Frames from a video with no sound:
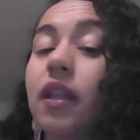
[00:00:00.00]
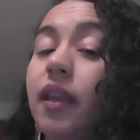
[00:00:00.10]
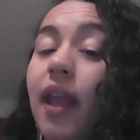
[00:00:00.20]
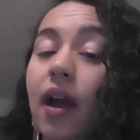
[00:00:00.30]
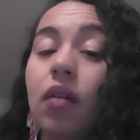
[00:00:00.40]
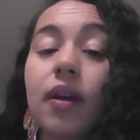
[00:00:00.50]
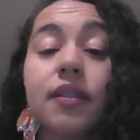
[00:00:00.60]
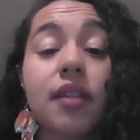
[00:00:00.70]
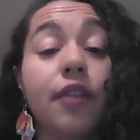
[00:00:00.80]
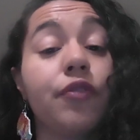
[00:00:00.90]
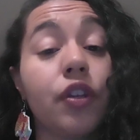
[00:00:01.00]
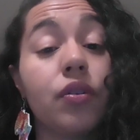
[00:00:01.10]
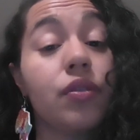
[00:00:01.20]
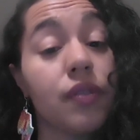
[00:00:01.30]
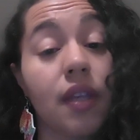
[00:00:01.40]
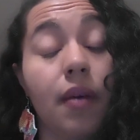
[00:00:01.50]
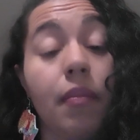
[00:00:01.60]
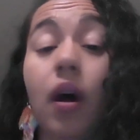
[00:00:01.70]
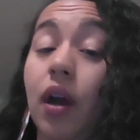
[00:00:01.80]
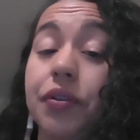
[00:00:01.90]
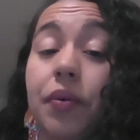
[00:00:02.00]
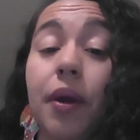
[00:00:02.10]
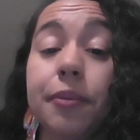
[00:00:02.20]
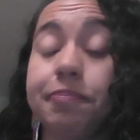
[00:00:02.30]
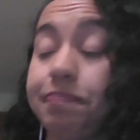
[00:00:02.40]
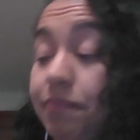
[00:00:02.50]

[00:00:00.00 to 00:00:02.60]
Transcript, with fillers: Now it's time for you to do some on your own.